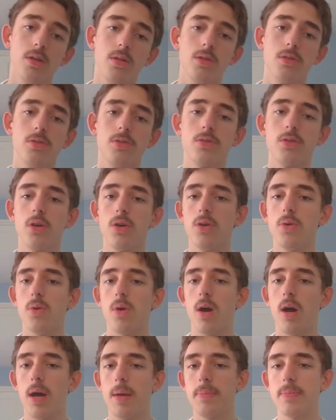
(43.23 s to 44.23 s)

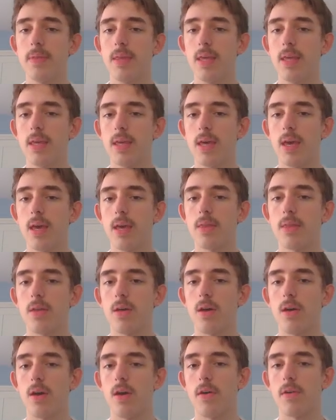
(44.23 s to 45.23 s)
So I'm thinking
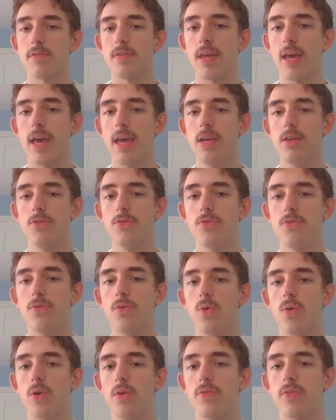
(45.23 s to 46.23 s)
that after
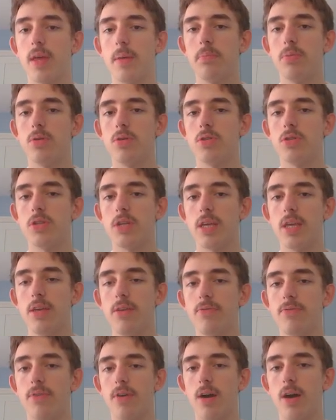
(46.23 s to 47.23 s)
h4, if they push
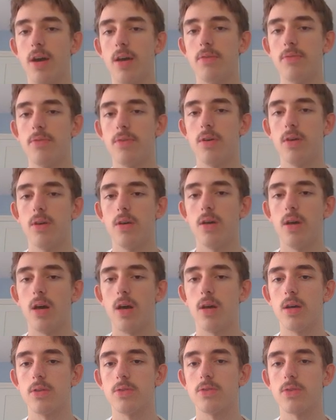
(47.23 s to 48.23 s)
e5,
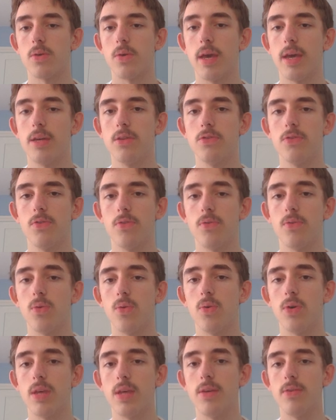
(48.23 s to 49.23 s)
so
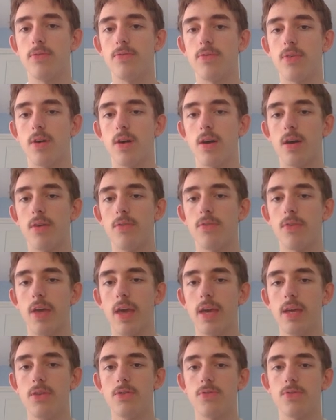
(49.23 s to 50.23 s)
h4, e5,
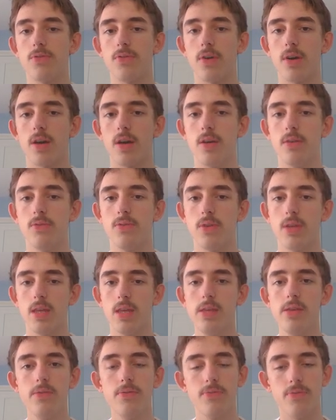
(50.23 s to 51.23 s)
h5,
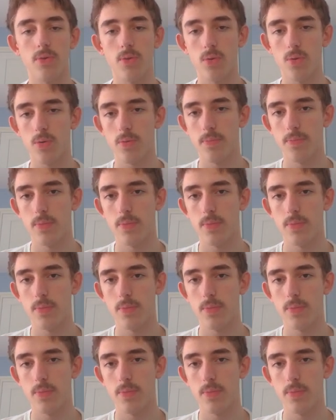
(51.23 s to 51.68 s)
e4,